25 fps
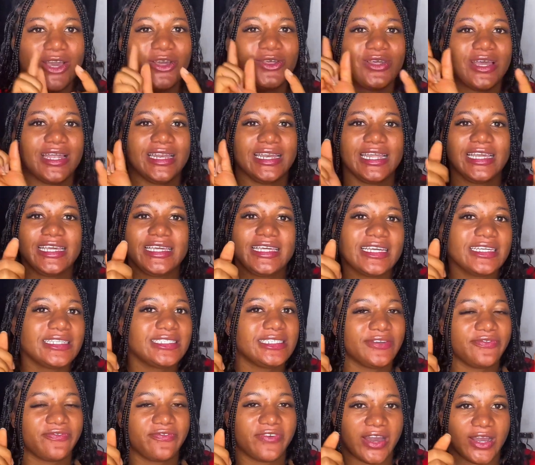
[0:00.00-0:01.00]
You're linking
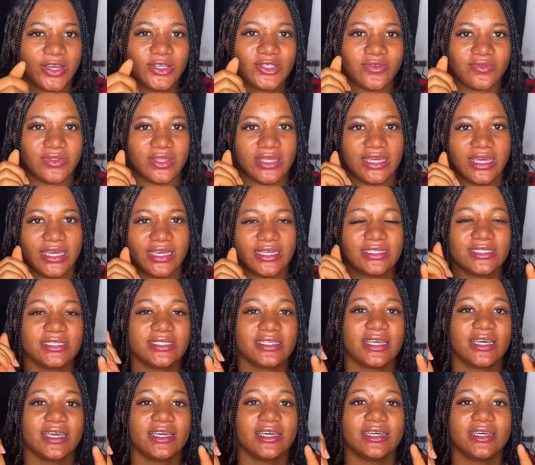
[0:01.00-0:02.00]
the fact of the
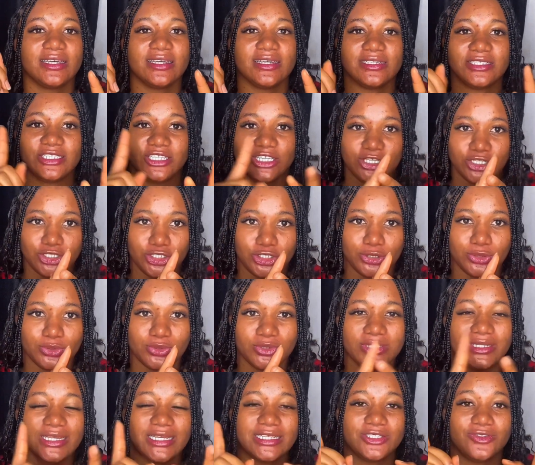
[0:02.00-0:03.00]
case, the
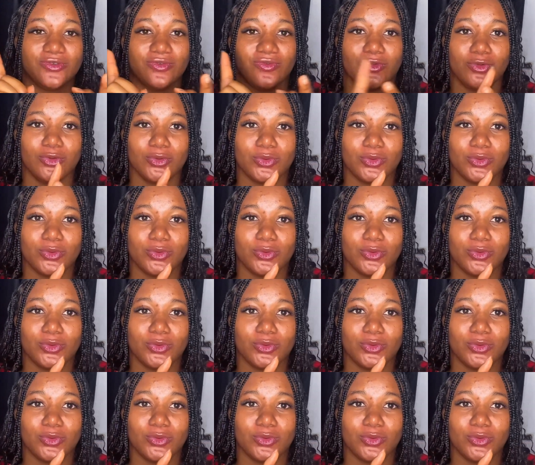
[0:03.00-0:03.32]
issues, the